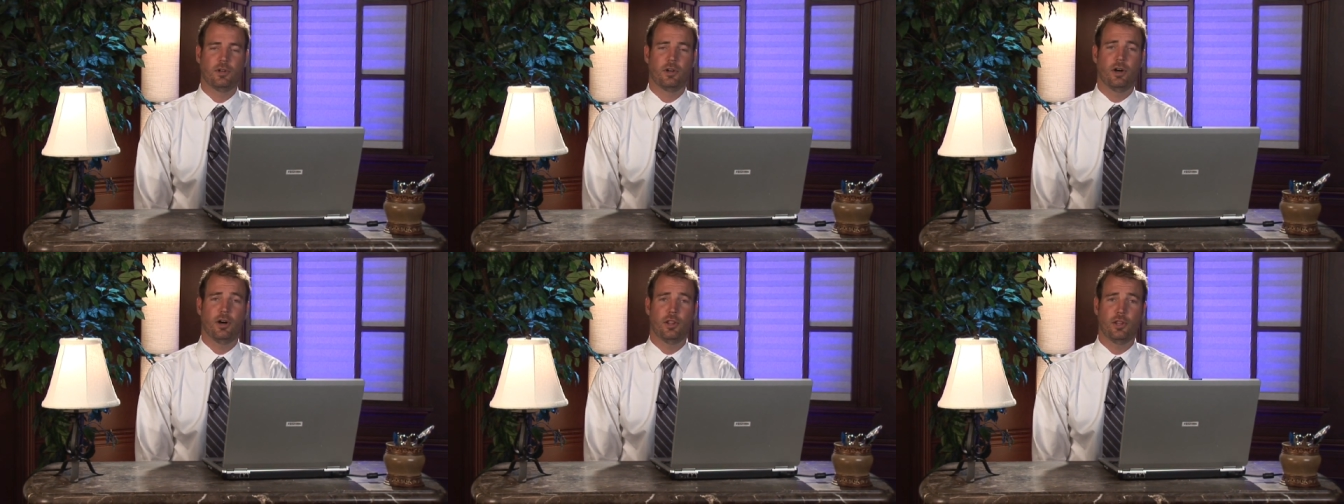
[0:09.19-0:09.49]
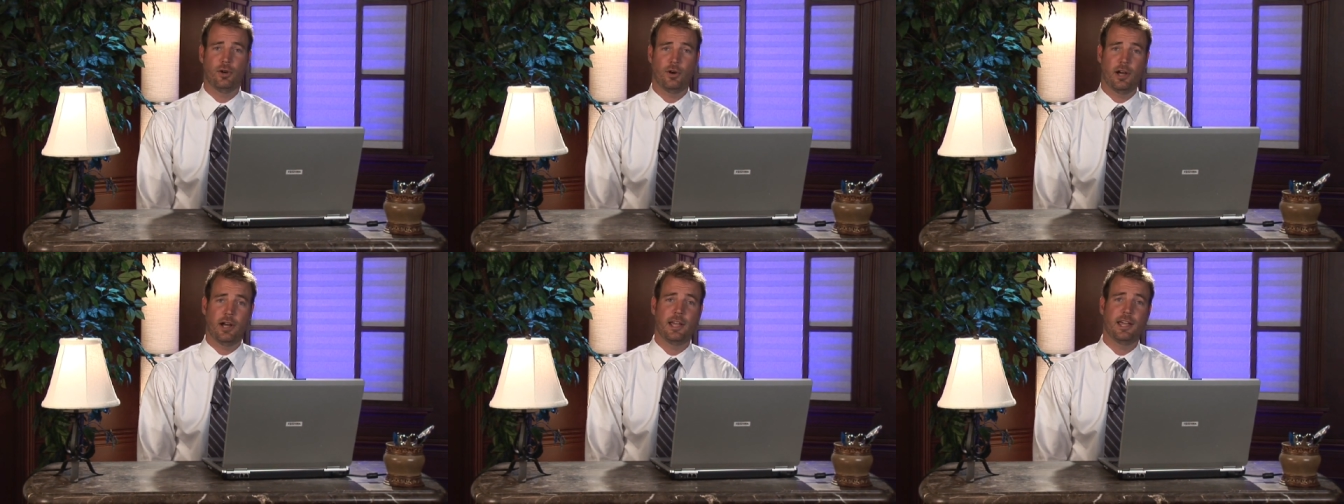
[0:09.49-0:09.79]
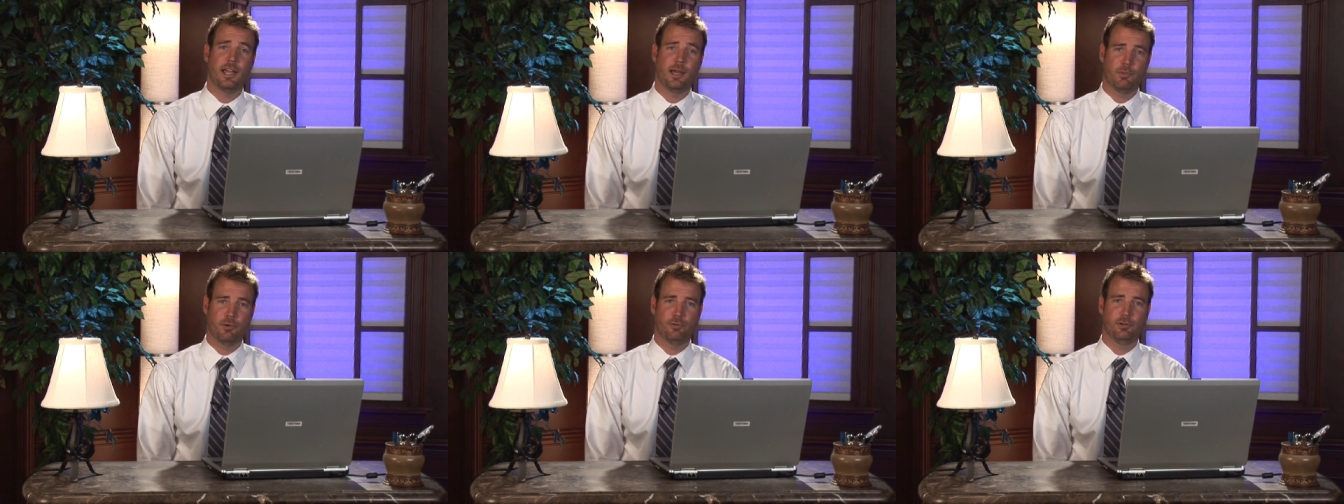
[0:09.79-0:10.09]
Although I
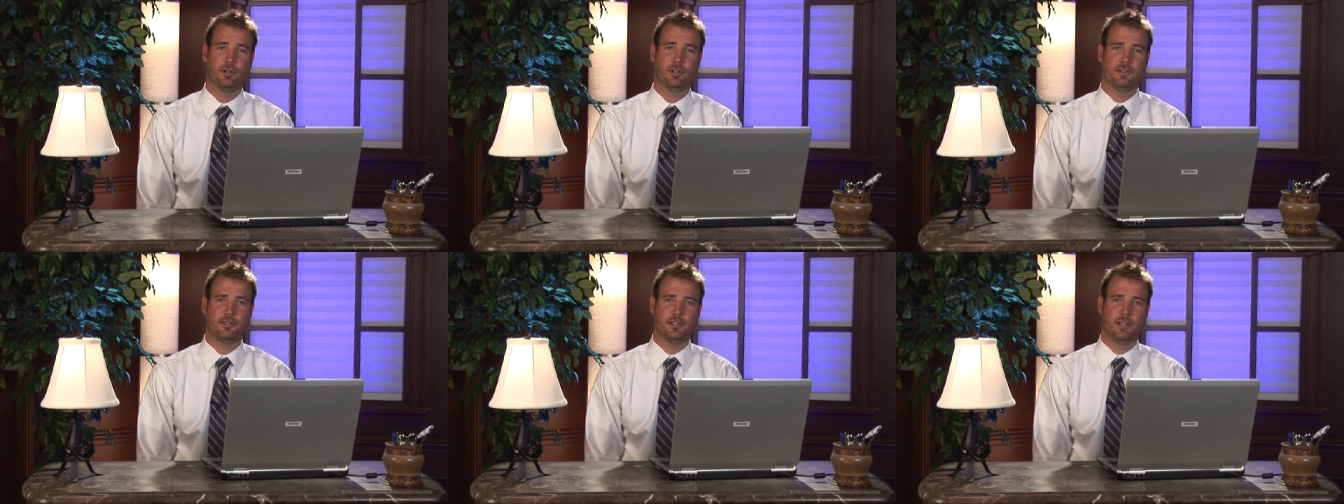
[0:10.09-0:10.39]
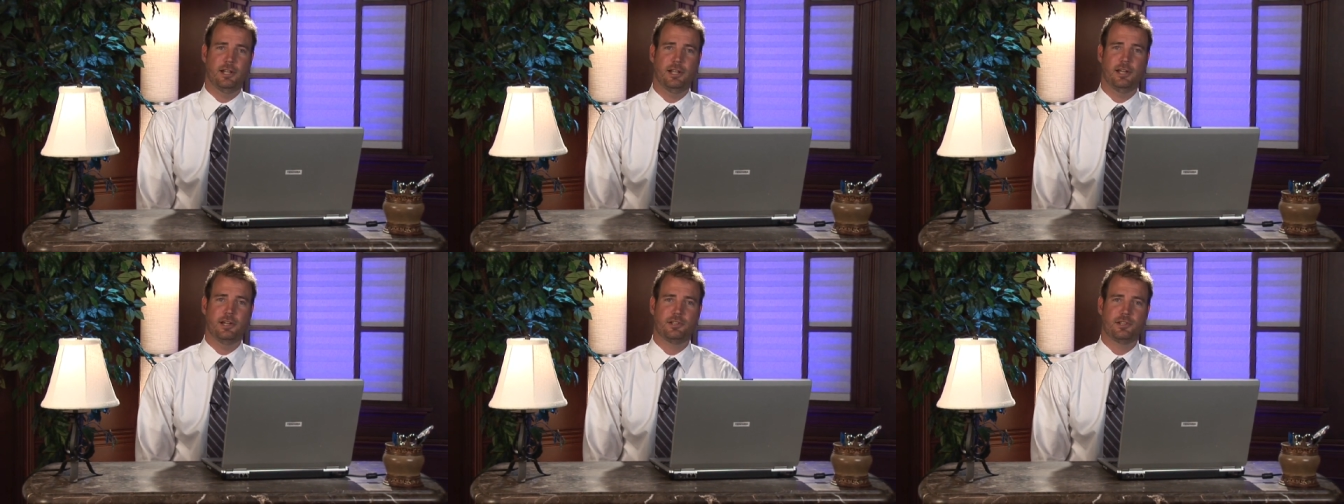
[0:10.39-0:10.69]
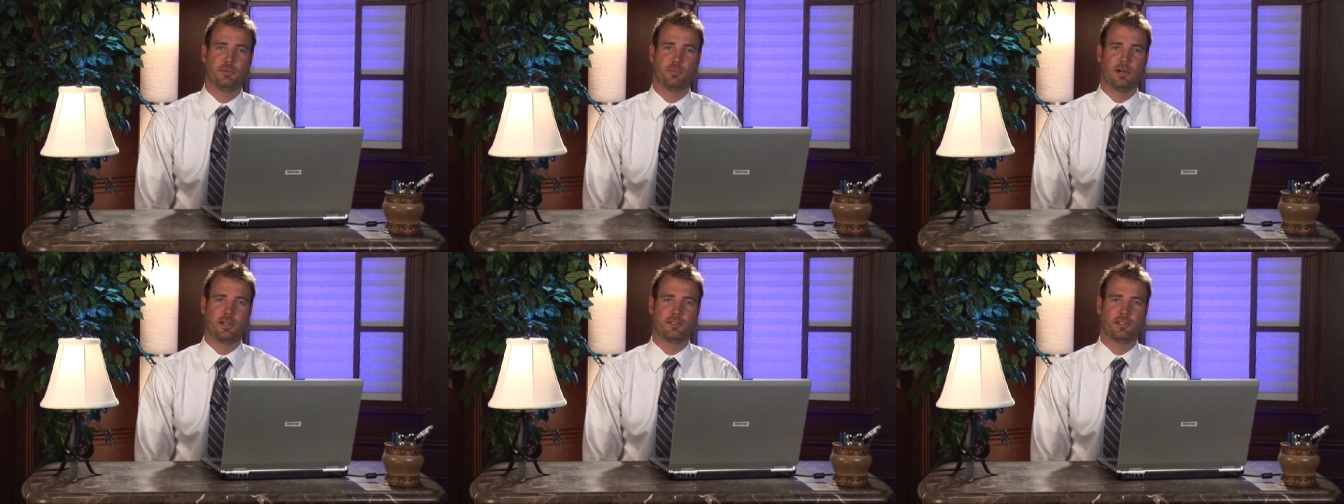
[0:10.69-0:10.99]
am a real estate
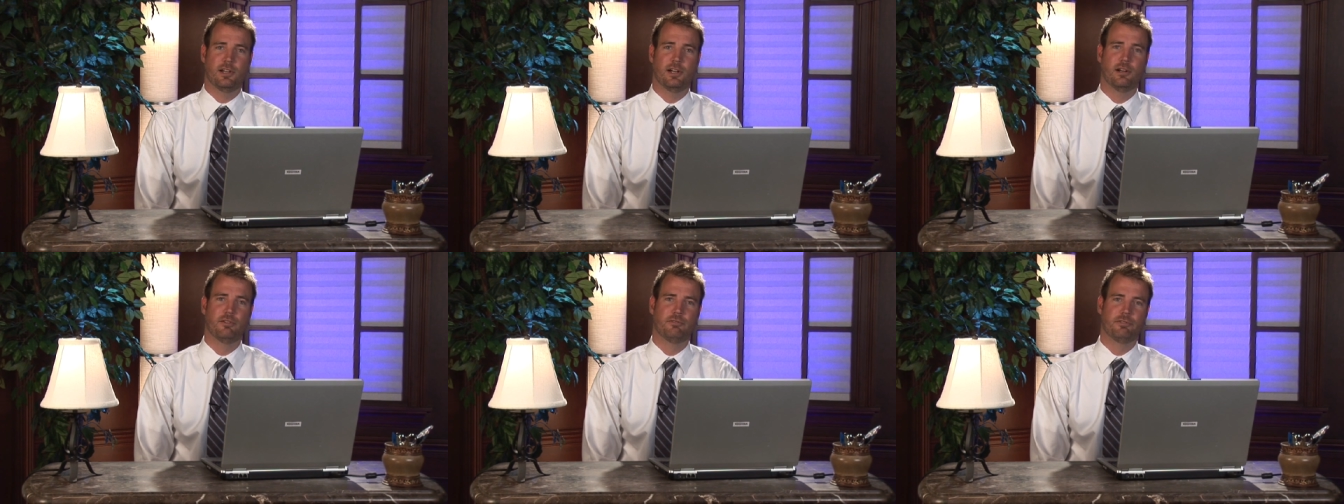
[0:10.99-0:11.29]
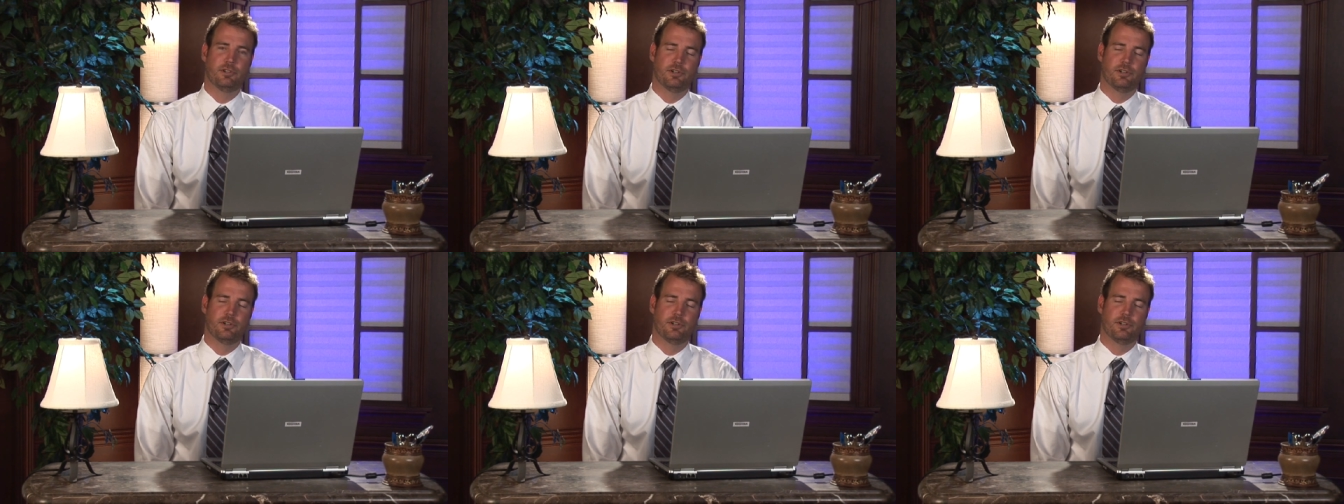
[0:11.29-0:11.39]
agent myself,